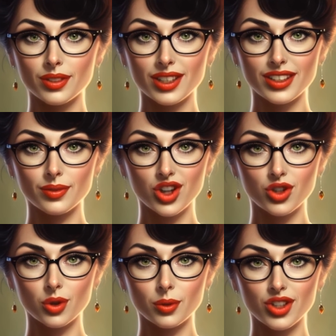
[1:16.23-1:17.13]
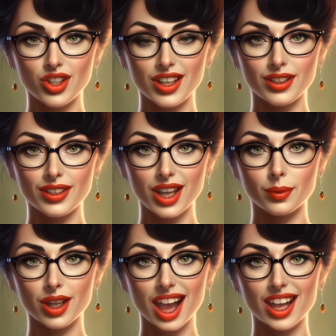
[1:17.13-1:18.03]
These virtual machines
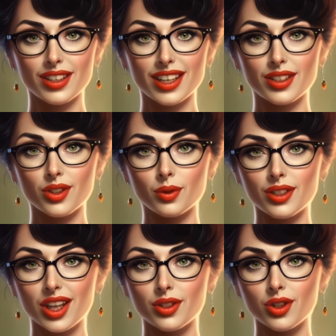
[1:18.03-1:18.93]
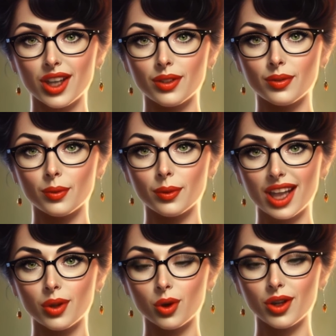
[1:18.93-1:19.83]
can be accessed over the internet from
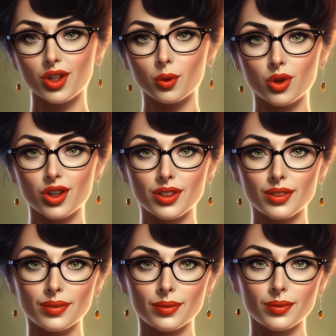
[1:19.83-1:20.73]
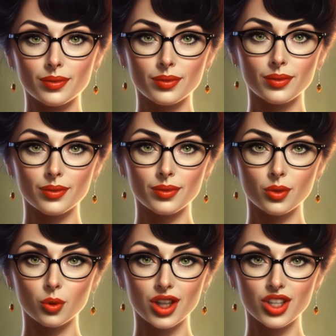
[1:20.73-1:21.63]
anywhere in the world.
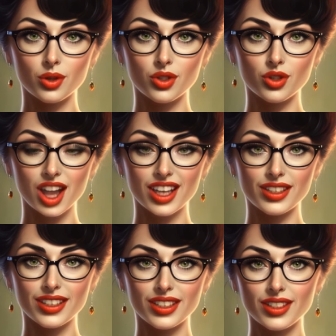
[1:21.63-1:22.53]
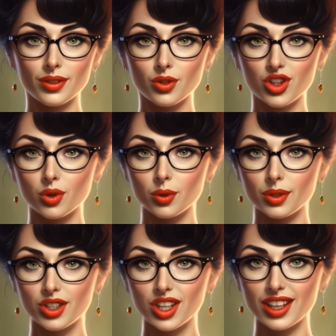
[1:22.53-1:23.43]
When a user accesses a virtual
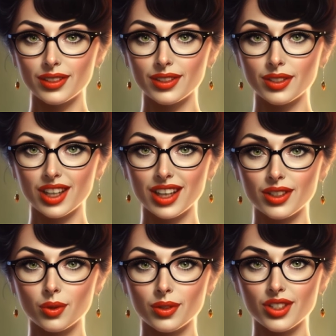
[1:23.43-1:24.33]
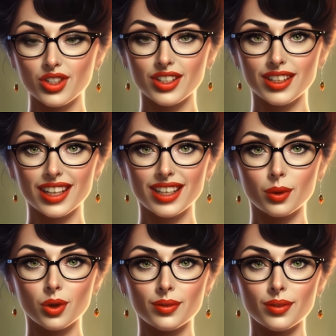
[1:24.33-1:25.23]
machine, they can use it just like
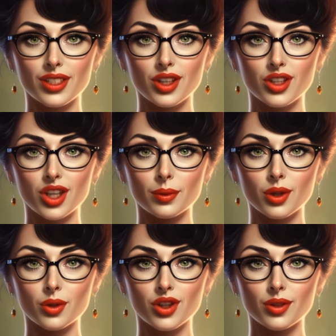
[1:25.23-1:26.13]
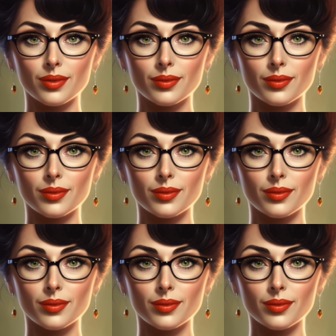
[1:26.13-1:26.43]
they would a physical computer.